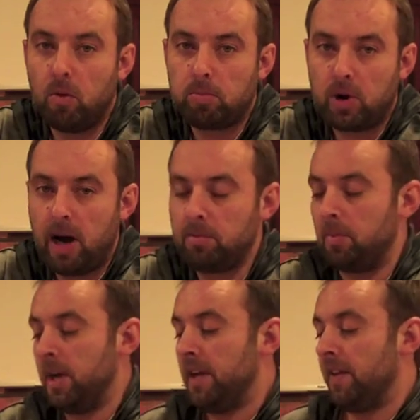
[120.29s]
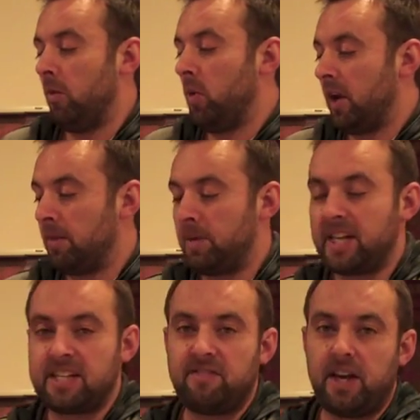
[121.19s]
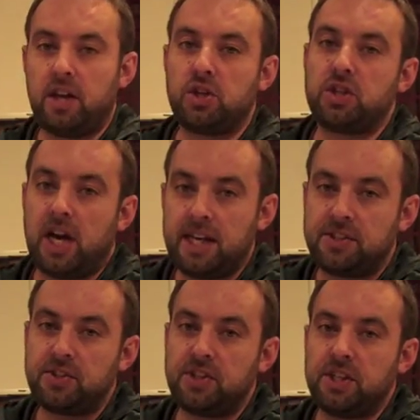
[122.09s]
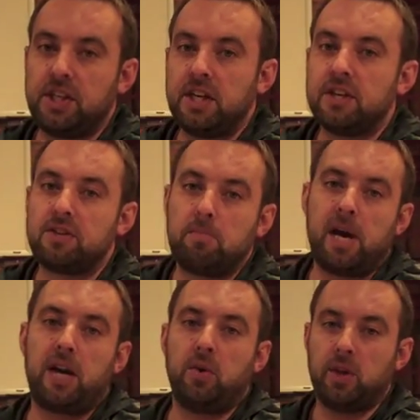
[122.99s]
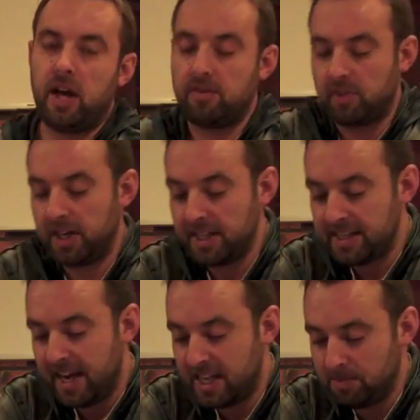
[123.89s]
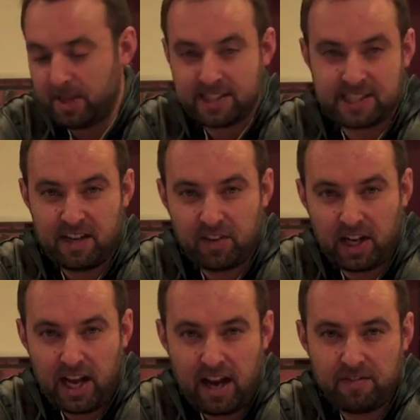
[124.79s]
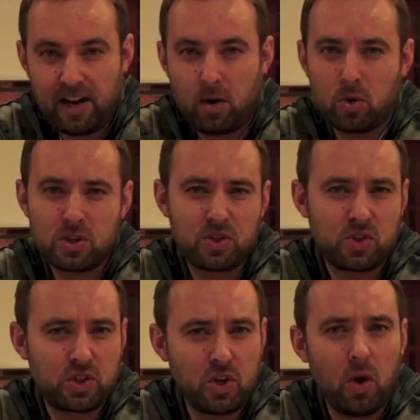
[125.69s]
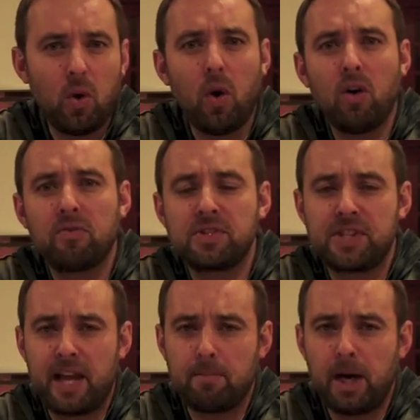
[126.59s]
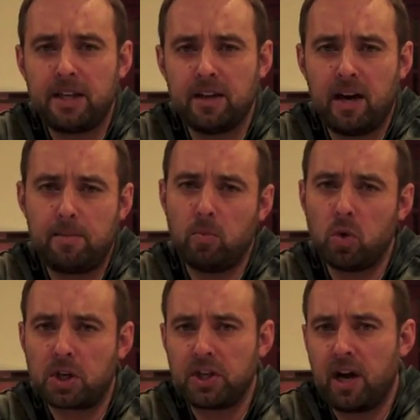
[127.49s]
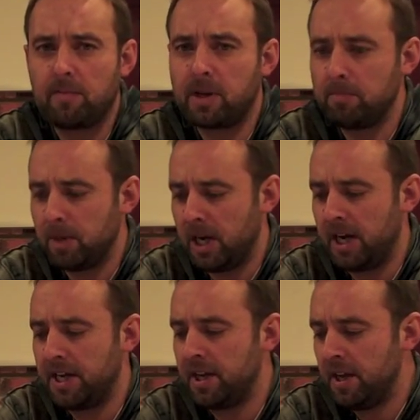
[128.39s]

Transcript: problem. Now one of the biggest advantages I see is the battery life, right? This has about seven and a half hours or so of standby time and work time combined.